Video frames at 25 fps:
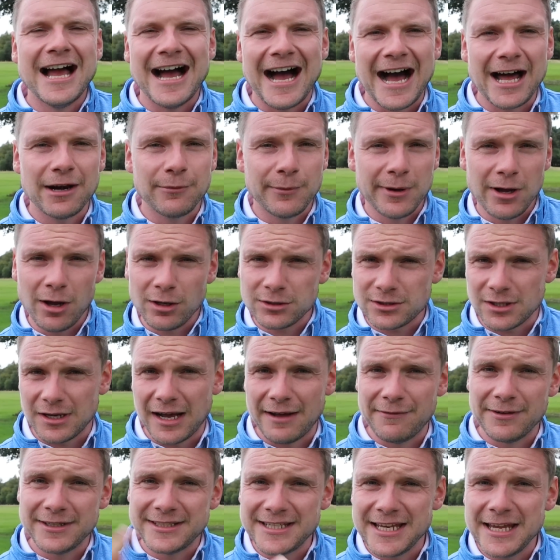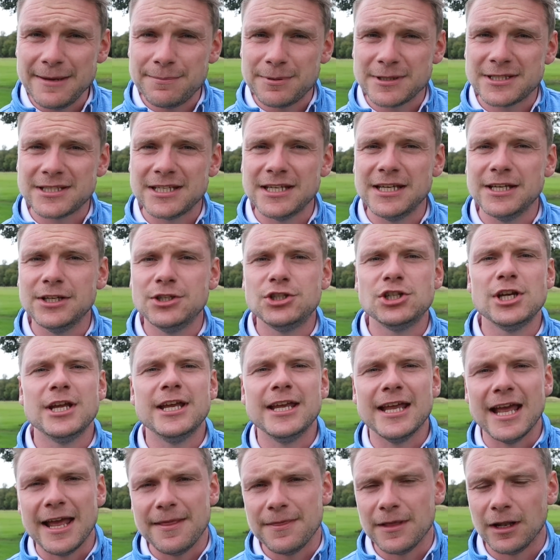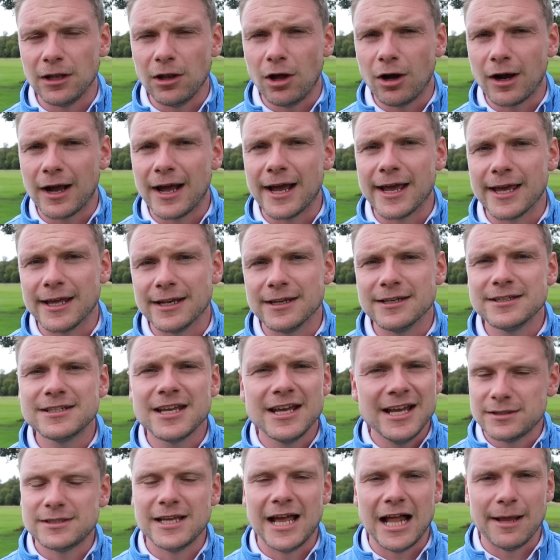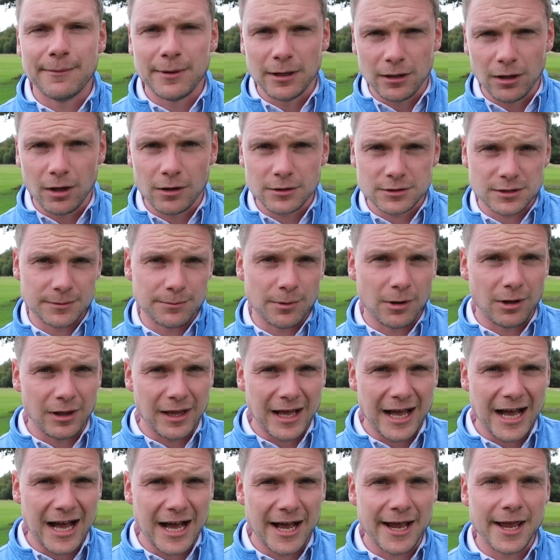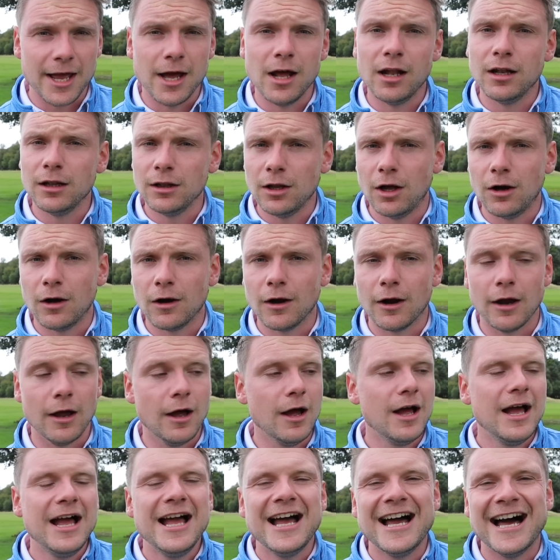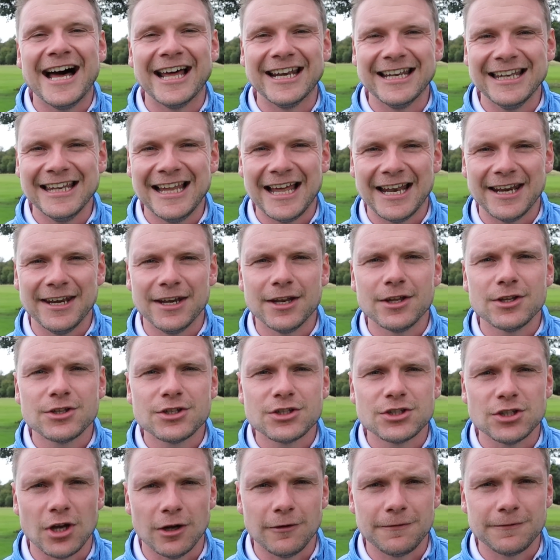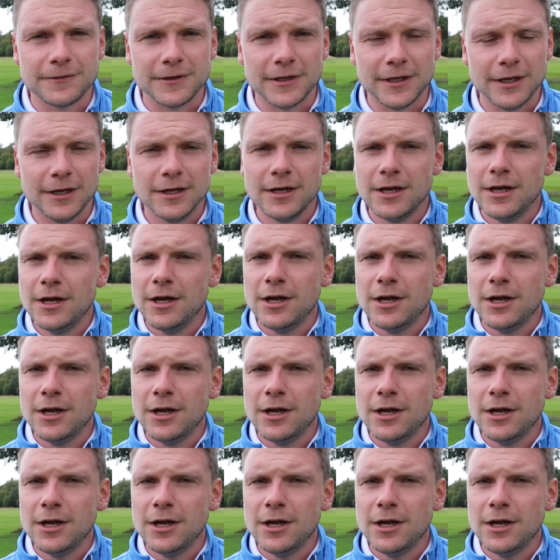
And we also have a deeper CG in the long irons to help you launch the ball higher, longer and land softer.